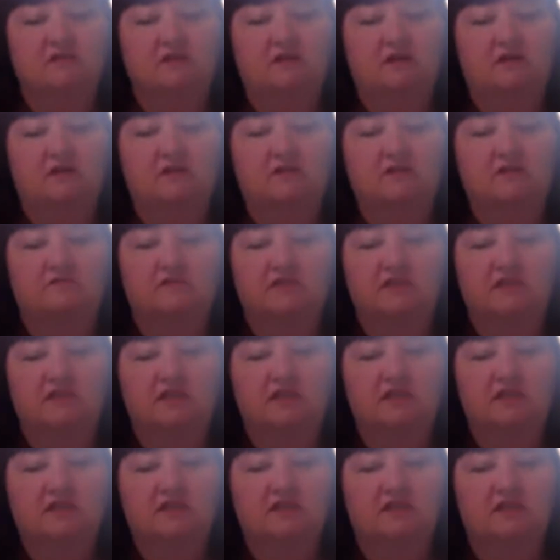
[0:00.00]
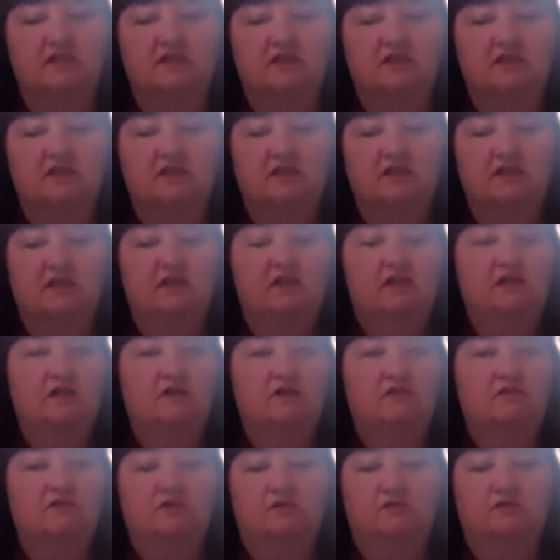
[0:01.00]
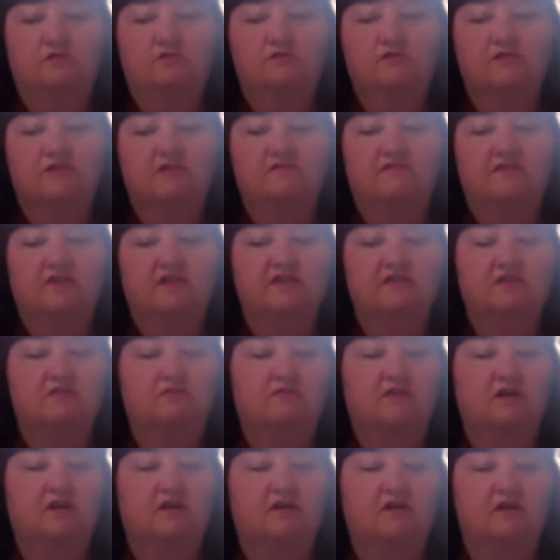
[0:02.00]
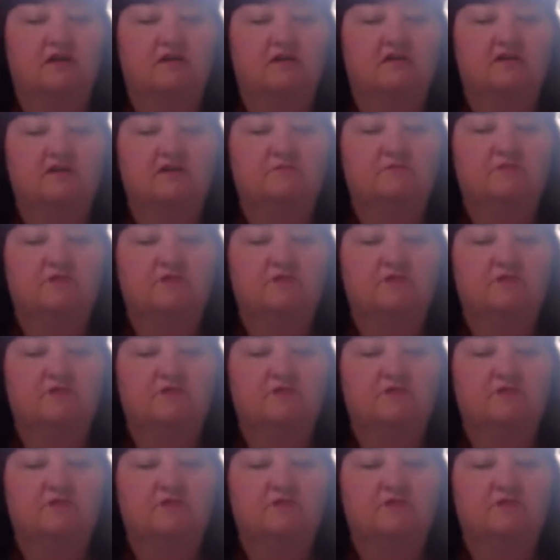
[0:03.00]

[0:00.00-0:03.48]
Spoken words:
authorization. Those of us who are eligible